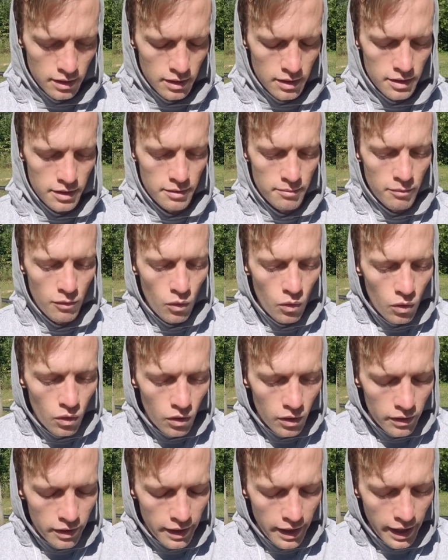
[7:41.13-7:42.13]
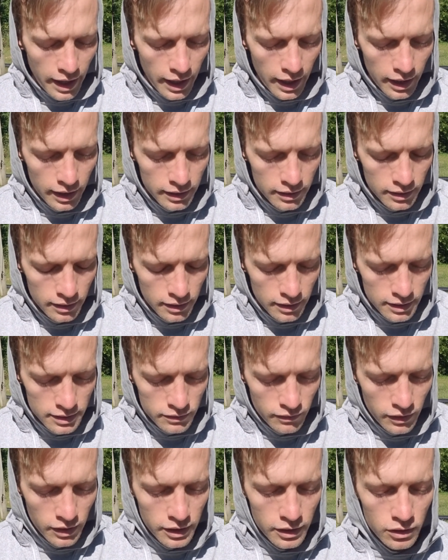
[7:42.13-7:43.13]
the more that these
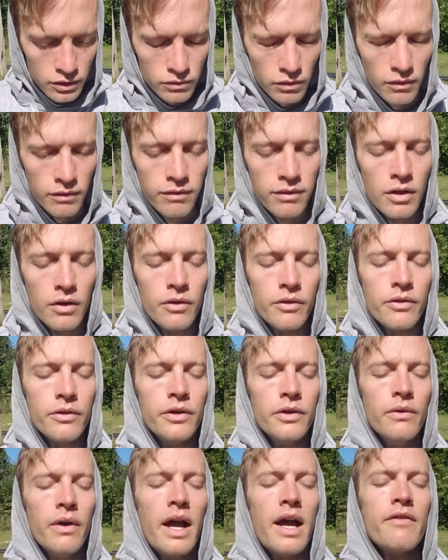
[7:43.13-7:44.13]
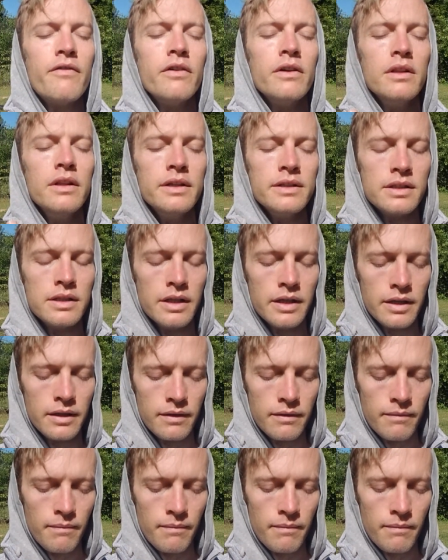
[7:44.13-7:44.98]
videos will flow through you effortlessly.